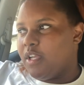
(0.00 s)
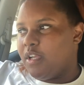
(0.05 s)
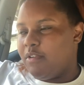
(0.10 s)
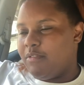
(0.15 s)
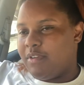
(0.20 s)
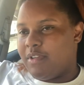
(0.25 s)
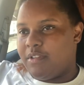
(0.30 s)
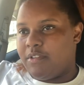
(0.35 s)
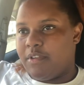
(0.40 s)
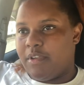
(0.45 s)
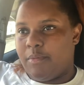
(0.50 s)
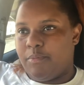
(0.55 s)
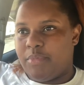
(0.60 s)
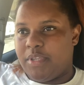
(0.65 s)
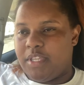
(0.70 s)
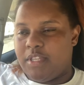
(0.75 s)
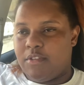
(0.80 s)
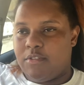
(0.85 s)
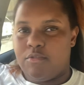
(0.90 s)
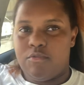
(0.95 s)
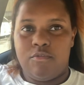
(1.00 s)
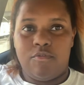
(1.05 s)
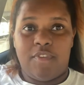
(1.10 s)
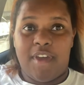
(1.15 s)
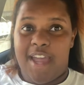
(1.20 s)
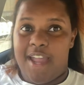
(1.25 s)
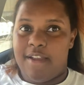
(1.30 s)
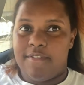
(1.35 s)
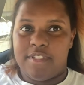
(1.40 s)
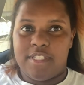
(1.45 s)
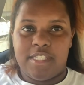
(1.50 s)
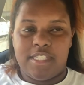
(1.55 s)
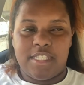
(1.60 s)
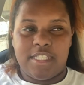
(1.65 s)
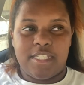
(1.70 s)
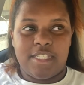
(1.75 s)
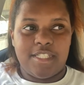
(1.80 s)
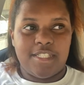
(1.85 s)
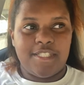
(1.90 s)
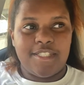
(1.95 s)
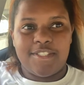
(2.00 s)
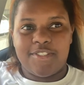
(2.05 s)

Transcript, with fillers: whether it be new viruses